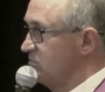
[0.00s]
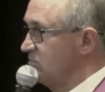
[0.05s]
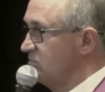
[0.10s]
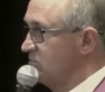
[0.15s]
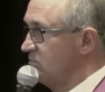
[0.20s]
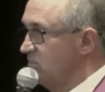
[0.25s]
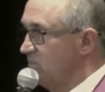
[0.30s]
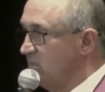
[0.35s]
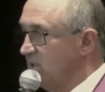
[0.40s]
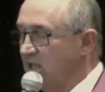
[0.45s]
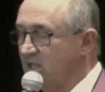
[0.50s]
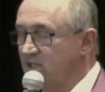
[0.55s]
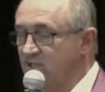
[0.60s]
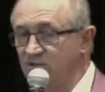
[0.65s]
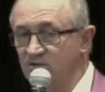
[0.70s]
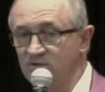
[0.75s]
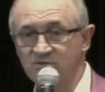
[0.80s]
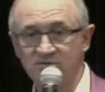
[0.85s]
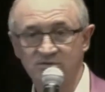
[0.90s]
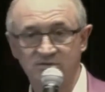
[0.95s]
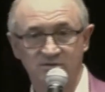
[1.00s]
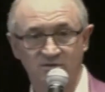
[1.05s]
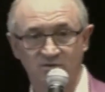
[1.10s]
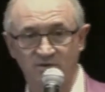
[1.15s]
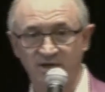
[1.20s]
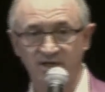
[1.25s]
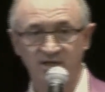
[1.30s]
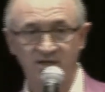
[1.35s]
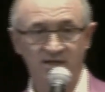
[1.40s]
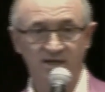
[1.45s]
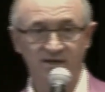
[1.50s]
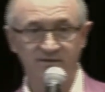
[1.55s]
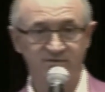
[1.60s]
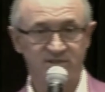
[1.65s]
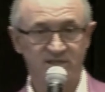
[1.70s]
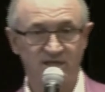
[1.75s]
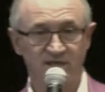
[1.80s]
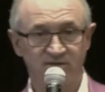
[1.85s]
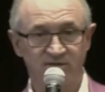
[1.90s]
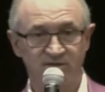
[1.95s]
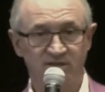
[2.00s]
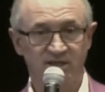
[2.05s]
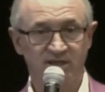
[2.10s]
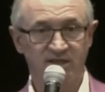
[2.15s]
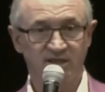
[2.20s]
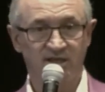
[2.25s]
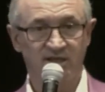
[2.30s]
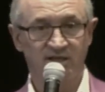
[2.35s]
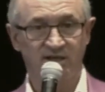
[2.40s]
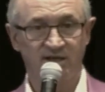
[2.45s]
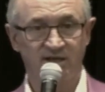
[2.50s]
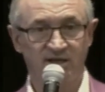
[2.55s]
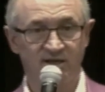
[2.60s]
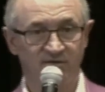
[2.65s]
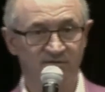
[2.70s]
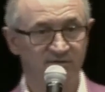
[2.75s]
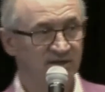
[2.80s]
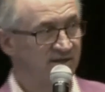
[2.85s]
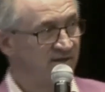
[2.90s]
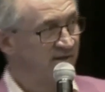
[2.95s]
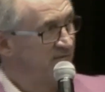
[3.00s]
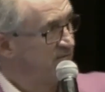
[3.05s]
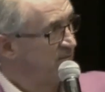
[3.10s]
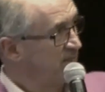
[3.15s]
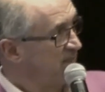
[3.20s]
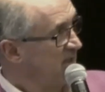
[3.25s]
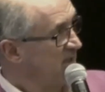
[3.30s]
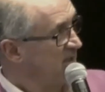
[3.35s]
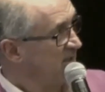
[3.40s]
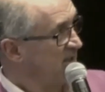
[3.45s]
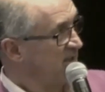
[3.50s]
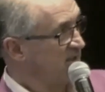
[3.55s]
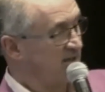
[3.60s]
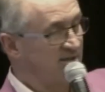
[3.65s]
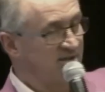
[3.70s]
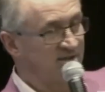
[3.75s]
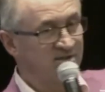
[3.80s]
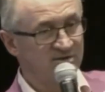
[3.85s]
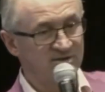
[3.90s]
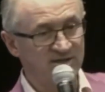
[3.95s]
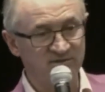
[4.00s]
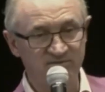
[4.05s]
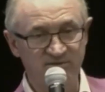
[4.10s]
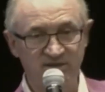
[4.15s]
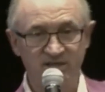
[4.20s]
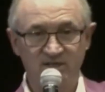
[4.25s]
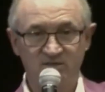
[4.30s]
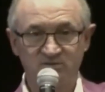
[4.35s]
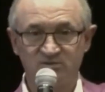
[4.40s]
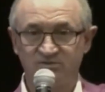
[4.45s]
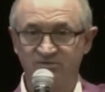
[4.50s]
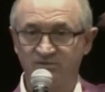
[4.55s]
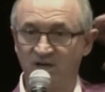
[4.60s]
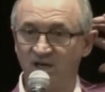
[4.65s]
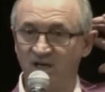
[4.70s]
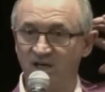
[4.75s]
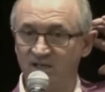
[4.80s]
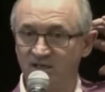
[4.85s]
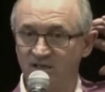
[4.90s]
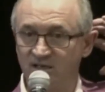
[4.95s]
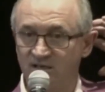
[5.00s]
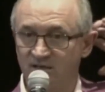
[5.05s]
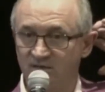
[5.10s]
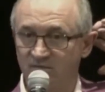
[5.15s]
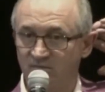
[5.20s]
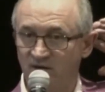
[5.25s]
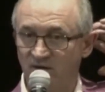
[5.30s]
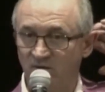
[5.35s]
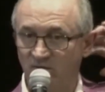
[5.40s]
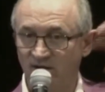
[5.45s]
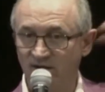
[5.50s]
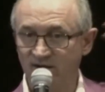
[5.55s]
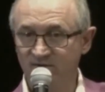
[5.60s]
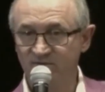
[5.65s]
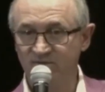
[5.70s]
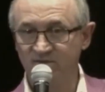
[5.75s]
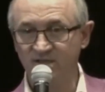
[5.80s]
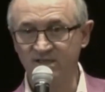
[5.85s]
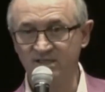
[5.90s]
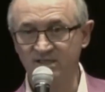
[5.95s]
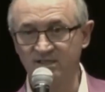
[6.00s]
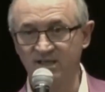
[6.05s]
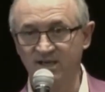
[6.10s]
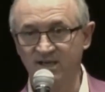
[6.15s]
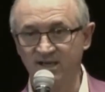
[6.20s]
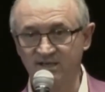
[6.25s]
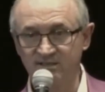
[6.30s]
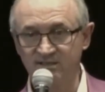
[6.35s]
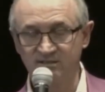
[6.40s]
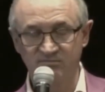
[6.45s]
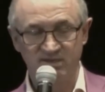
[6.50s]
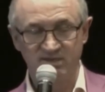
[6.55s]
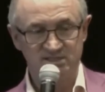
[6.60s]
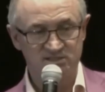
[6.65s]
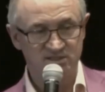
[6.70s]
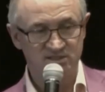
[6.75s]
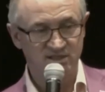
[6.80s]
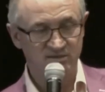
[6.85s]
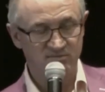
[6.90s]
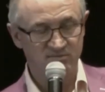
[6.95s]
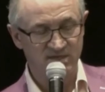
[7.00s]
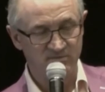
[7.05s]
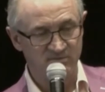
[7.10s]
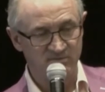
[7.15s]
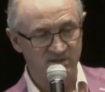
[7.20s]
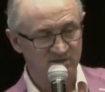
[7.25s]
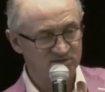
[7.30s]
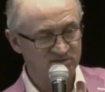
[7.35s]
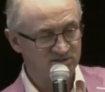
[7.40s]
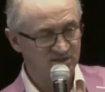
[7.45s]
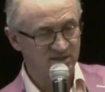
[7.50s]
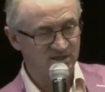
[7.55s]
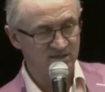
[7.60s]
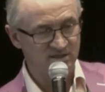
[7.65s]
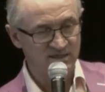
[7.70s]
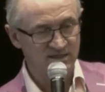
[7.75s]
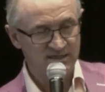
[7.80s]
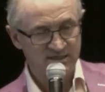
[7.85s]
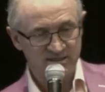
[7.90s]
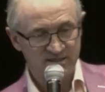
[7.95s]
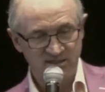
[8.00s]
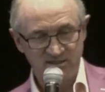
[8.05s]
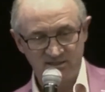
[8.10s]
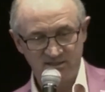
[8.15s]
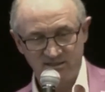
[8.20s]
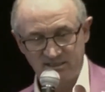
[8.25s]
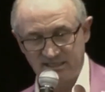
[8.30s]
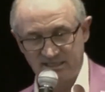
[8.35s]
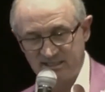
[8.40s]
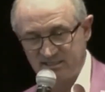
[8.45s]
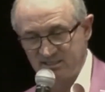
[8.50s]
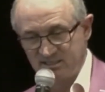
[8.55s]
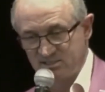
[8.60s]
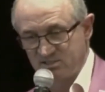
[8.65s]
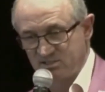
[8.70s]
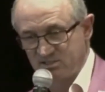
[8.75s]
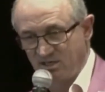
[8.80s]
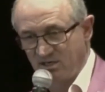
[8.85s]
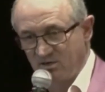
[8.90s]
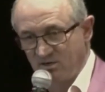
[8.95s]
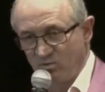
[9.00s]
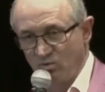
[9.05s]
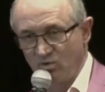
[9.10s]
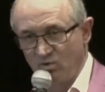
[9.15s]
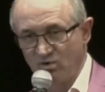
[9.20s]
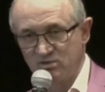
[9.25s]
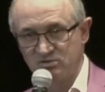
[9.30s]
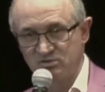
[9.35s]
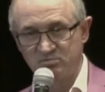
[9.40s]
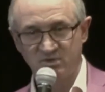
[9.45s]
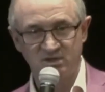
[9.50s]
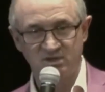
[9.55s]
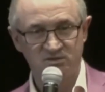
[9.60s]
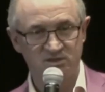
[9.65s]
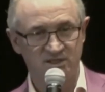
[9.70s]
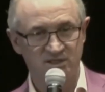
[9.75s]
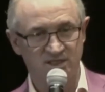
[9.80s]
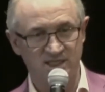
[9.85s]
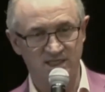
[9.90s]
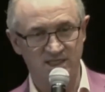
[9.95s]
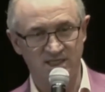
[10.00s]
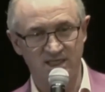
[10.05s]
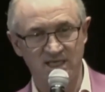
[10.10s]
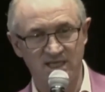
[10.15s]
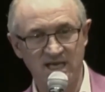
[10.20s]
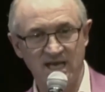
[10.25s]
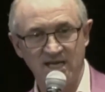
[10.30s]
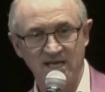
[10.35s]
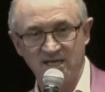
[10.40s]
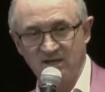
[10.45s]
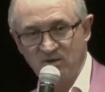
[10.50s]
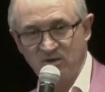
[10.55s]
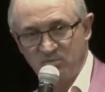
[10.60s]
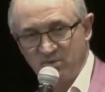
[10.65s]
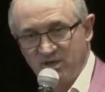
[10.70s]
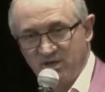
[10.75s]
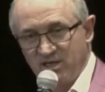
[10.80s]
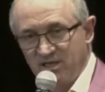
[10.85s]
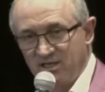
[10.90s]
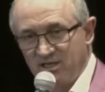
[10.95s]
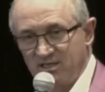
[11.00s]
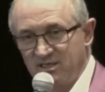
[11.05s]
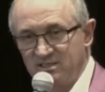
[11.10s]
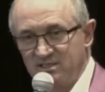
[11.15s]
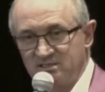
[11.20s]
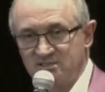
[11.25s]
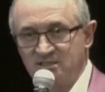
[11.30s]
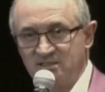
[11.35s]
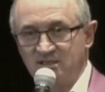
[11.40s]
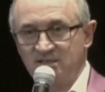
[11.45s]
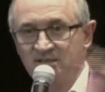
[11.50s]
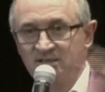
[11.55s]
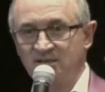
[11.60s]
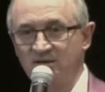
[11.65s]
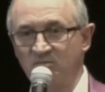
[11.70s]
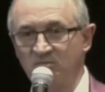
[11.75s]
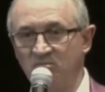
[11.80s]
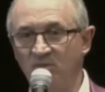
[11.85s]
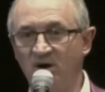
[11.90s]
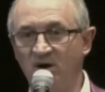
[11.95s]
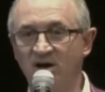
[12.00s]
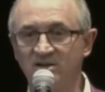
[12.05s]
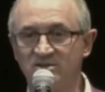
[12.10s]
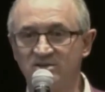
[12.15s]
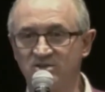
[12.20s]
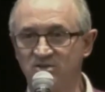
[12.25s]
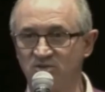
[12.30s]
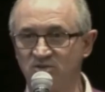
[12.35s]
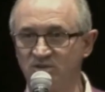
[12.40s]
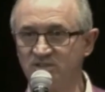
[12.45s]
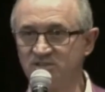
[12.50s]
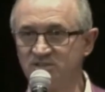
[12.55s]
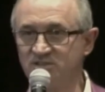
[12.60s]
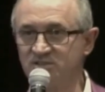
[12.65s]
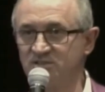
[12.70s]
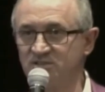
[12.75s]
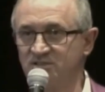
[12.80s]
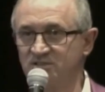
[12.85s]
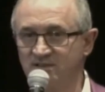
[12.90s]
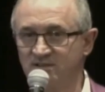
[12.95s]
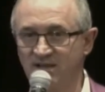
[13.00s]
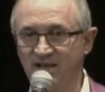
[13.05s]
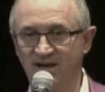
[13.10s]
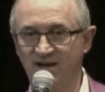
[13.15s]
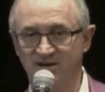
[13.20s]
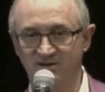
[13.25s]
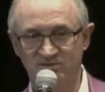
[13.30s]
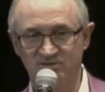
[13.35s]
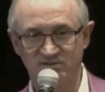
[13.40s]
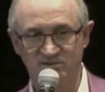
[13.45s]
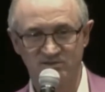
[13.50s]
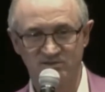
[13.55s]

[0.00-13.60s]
And you'll create a lifestyle that they can't have. And that video's fun. My wife did that, and my middle son, you got the Star Wars music and the gate opening and this monstrous house.